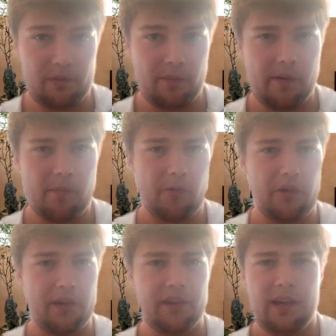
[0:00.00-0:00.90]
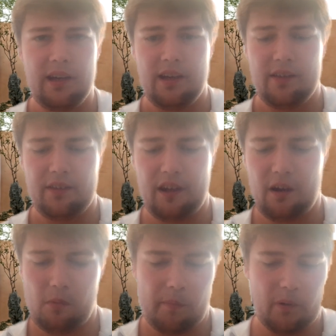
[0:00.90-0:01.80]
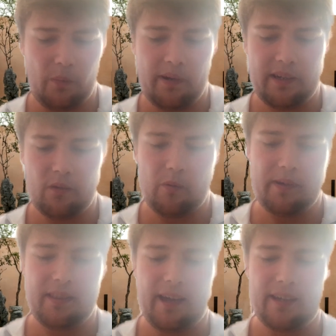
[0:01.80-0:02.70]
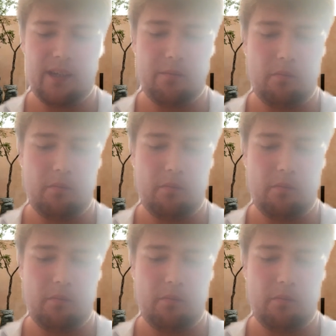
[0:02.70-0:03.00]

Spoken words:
Some people said that their unpopular opinion would be that he